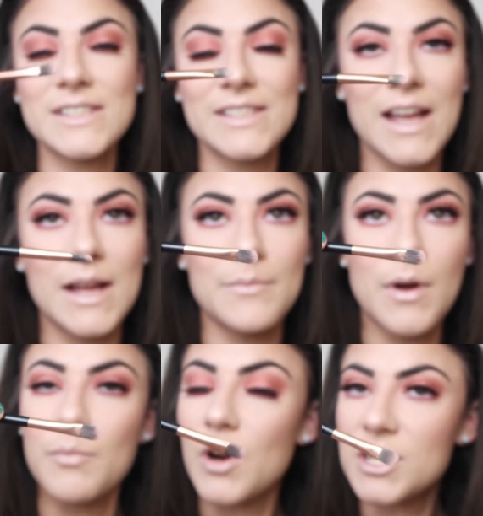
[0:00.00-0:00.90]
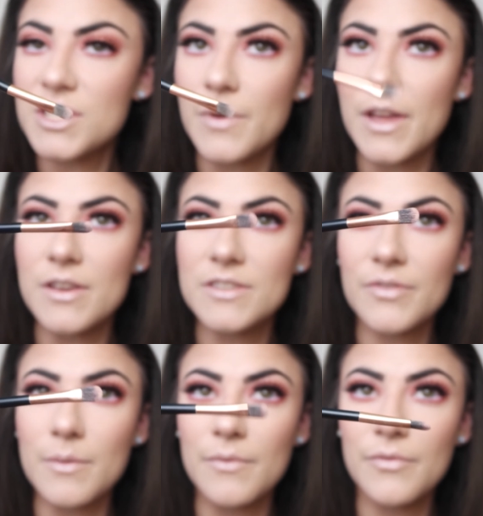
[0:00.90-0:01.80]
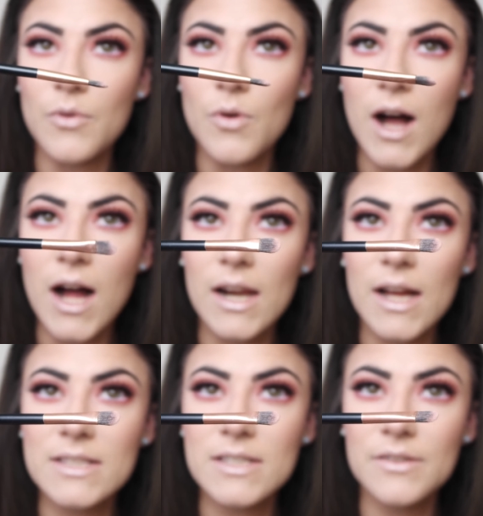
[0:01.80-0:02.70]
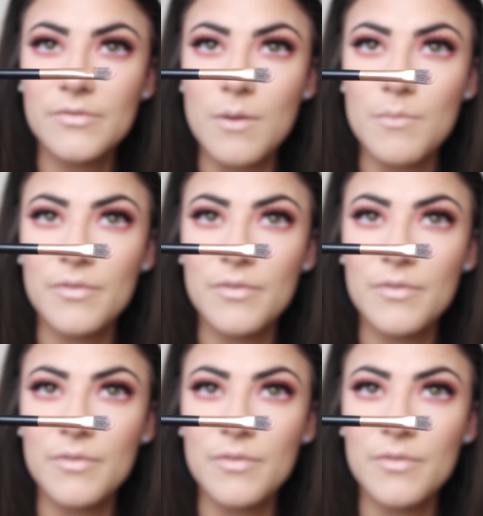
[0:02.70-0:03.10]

the same brush that we used for highlighter from